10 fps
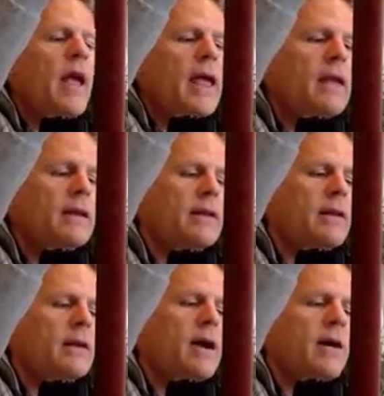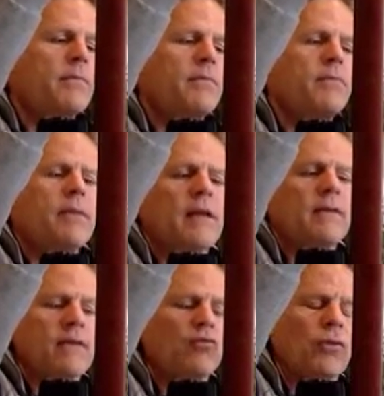And
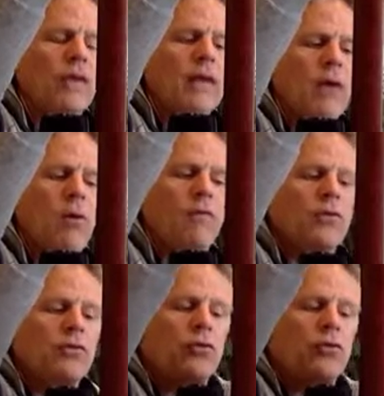it's interesting, however,